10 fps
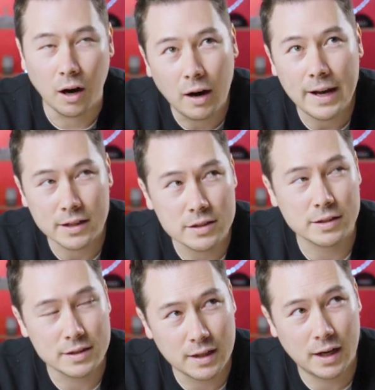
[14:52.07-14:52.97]
I
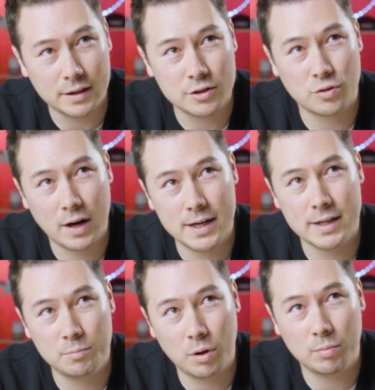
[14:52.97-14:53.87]
actually started
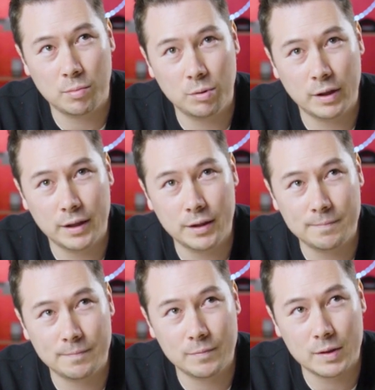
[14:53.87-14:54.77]
trading probably
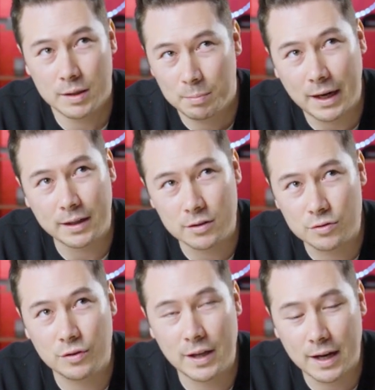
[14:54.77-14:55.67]
in, back in
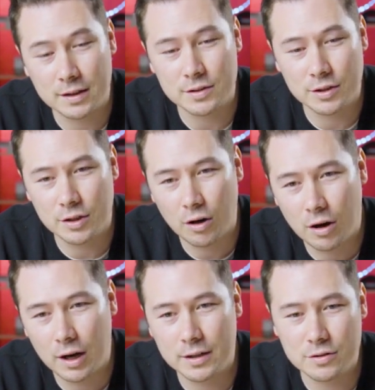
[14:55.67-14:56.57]
two thousand
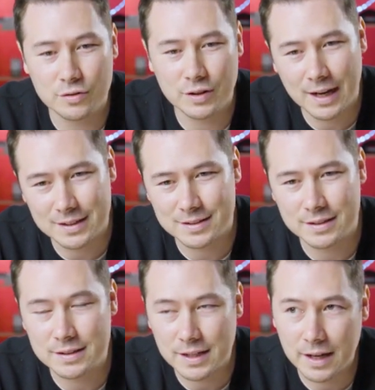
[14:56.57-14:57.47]
nine, two
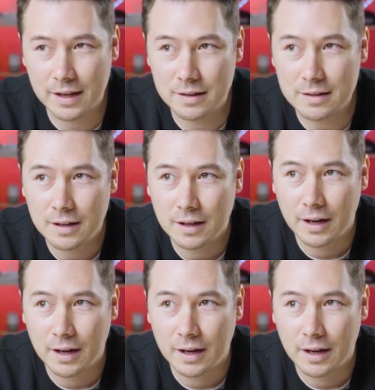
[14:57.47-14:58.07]
thousand ten,